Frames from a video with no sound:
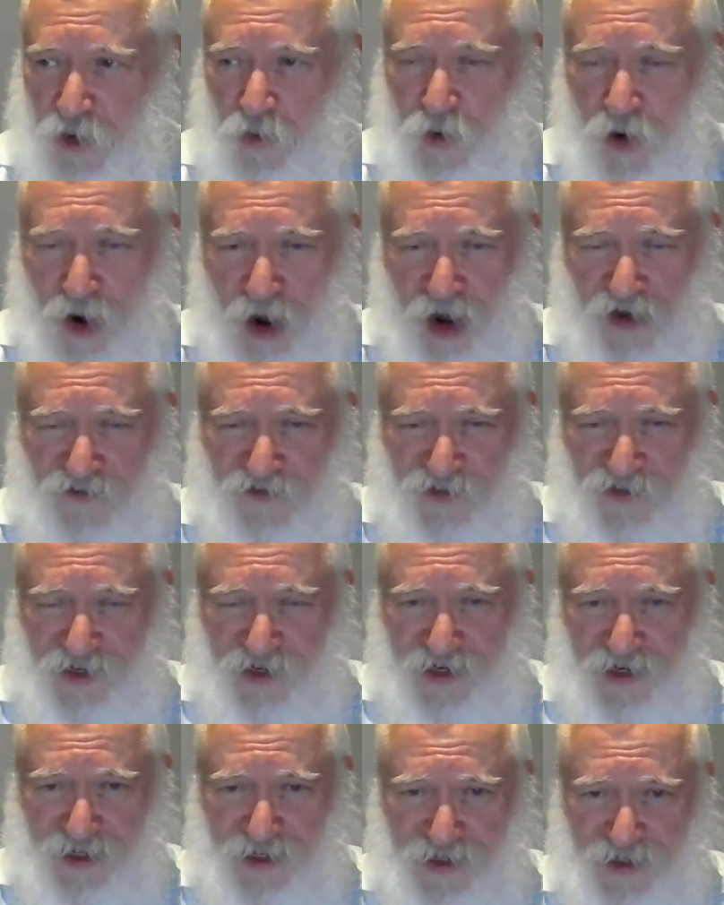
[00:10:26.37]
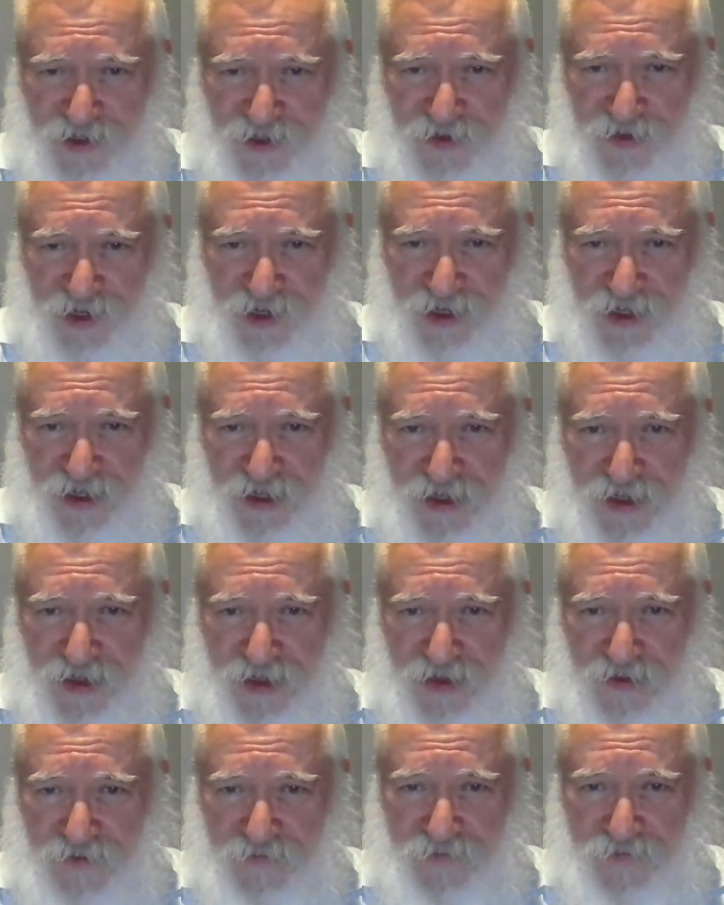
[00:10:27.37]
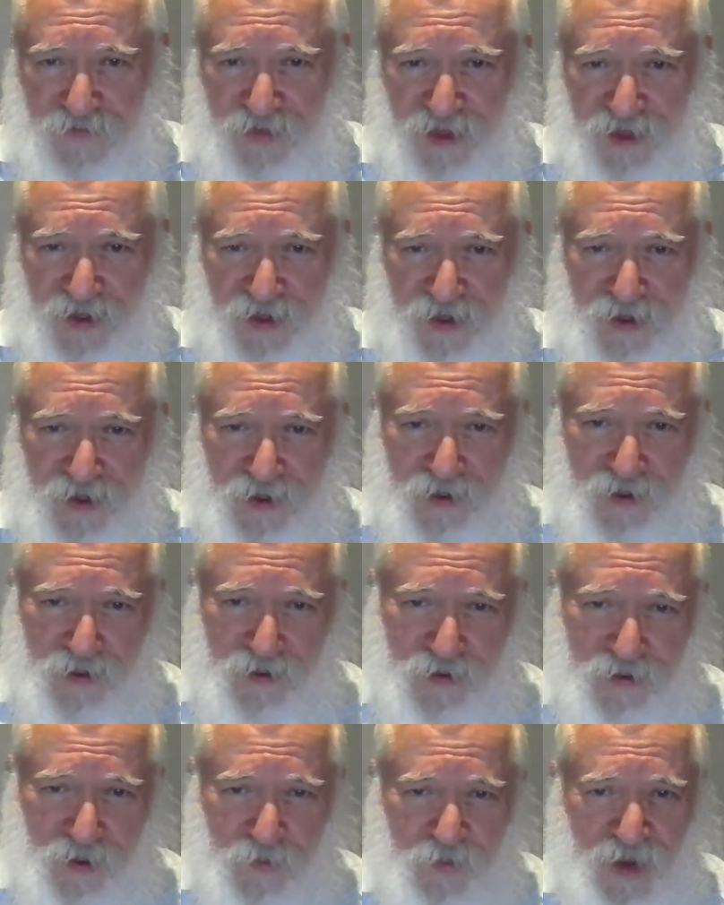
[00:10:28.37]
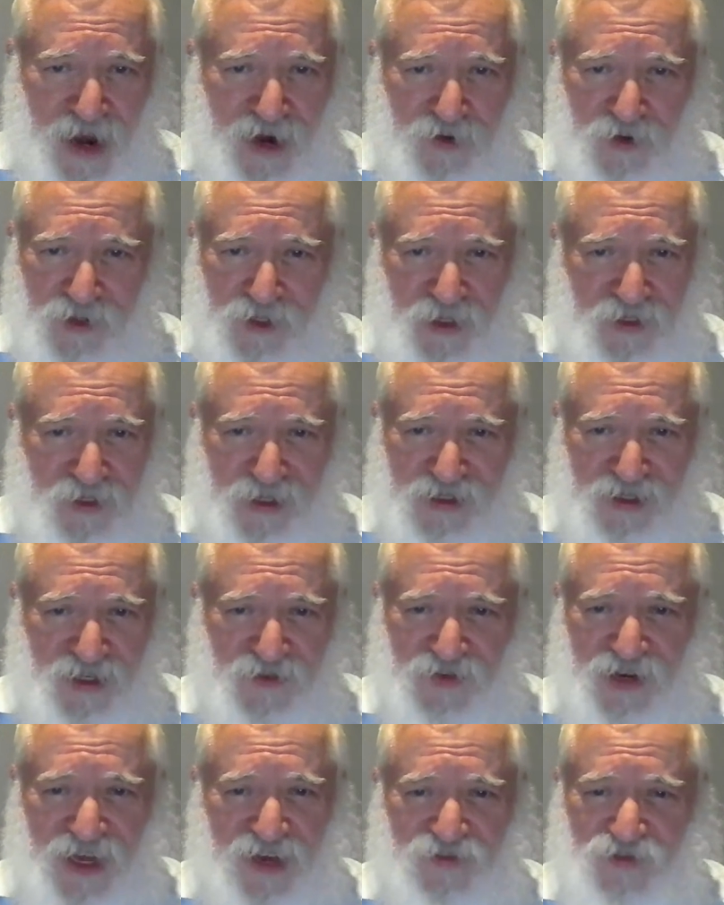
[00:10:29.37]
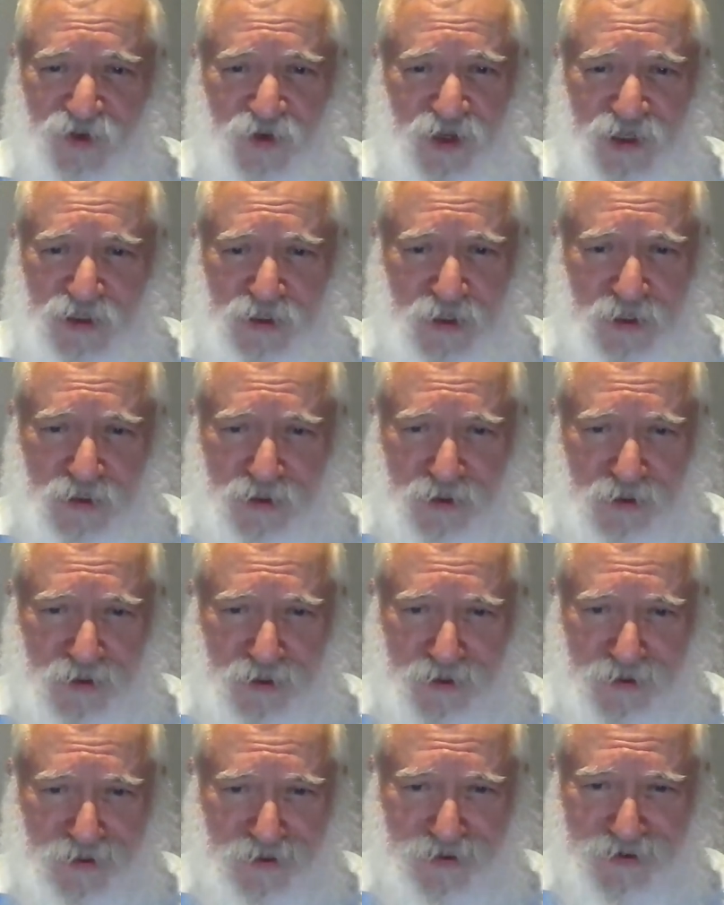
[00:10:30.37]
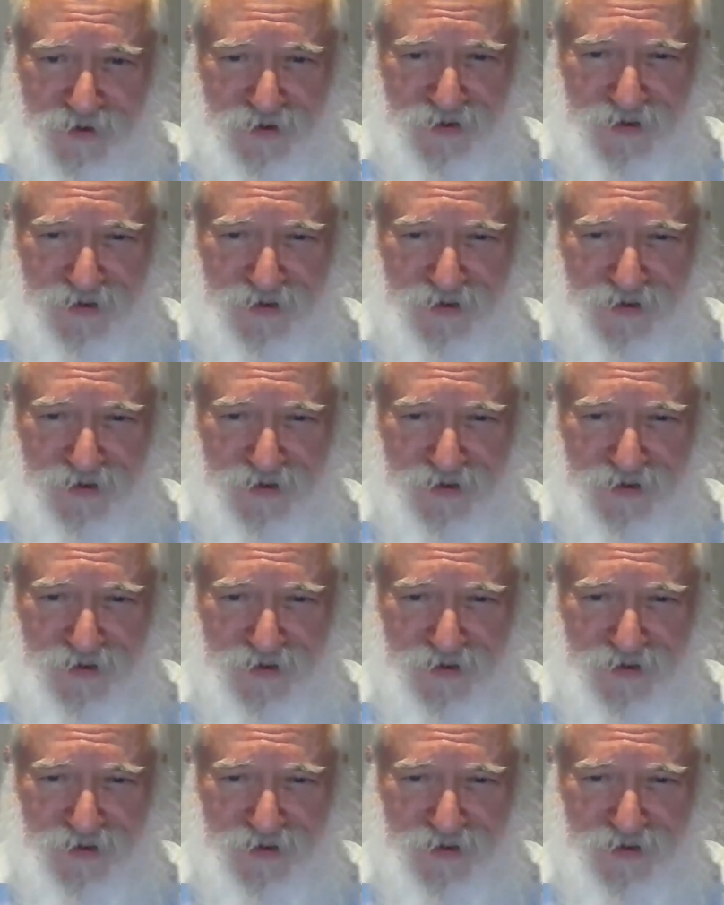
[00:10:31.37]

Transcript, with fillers: so often in history. The parallel doesn't even have to exist.